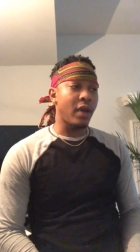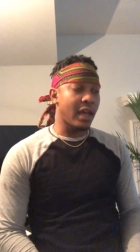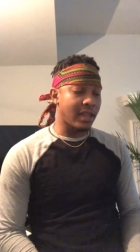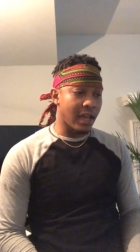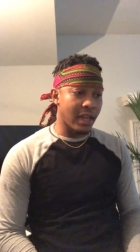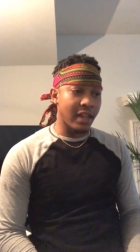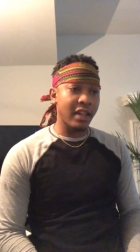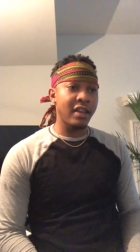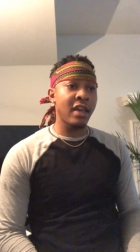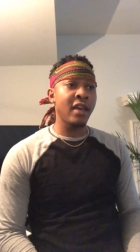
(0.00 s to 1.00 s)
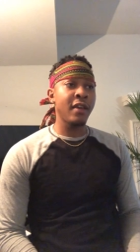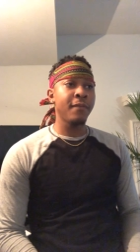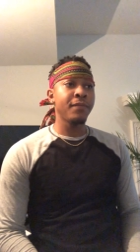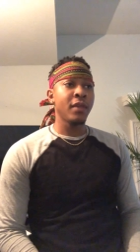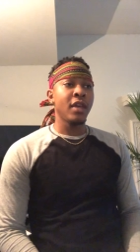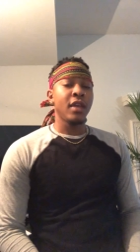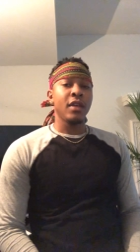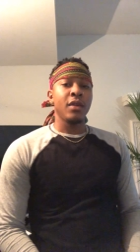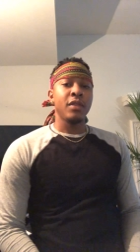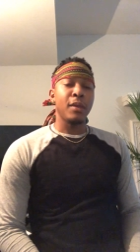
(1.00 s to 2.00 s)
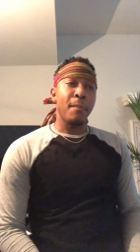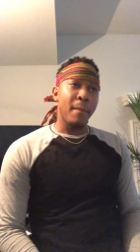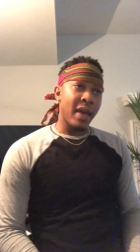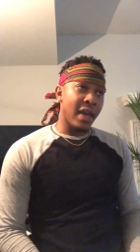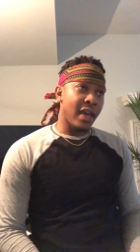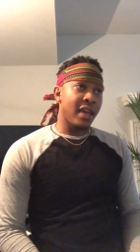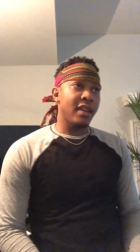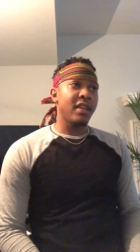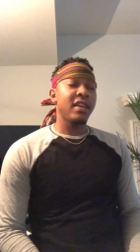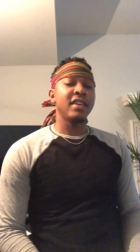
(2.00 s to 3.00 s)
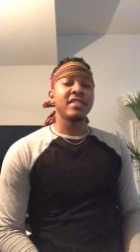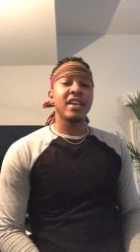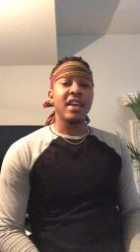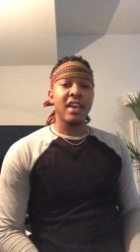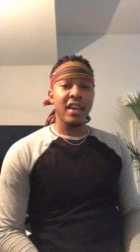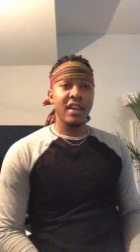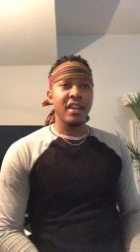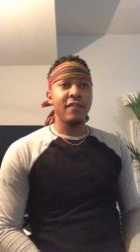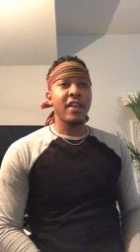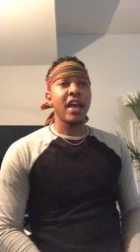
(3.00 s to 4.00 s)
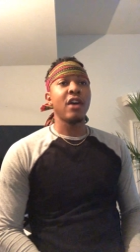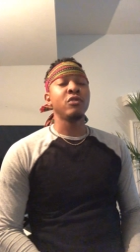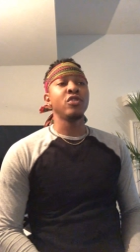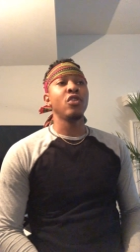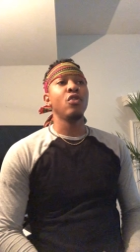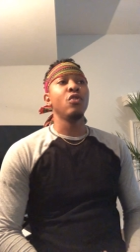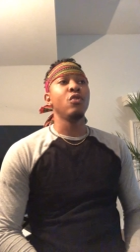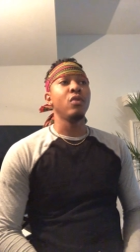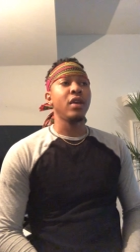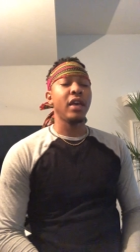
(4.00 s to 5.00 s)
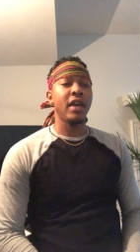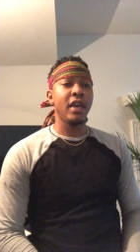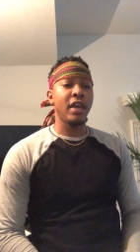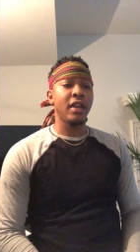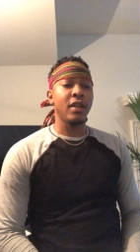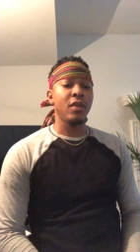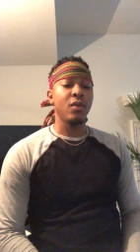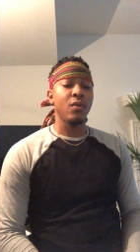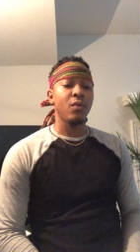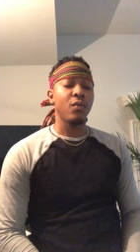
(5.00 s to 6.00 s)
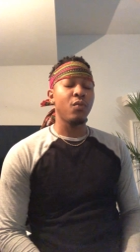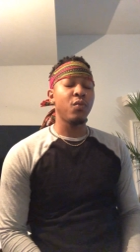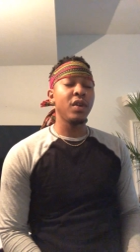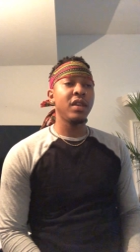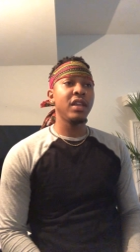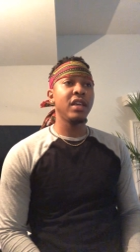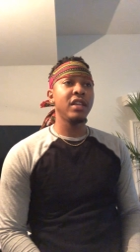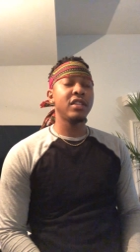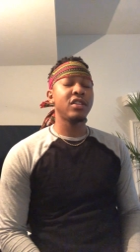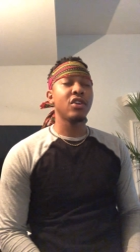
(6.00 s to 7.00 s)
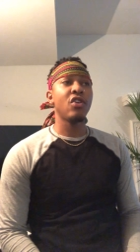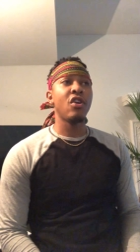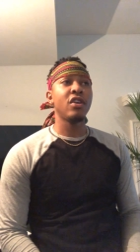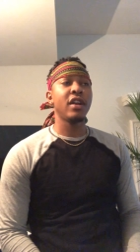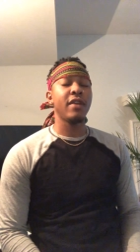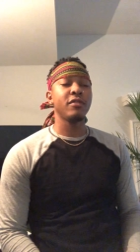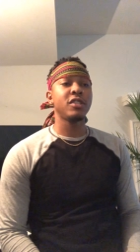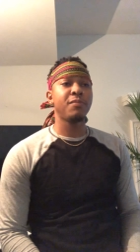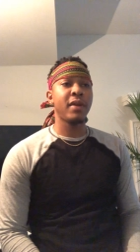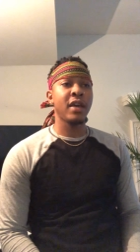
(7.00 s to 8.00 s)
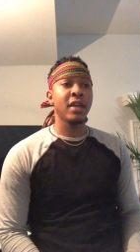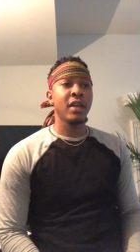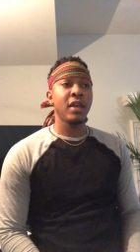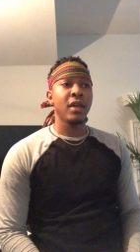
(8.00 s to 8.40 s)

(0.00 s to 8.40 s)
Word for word: At the end of the day, the man is the head of the household and we need to garner that respect.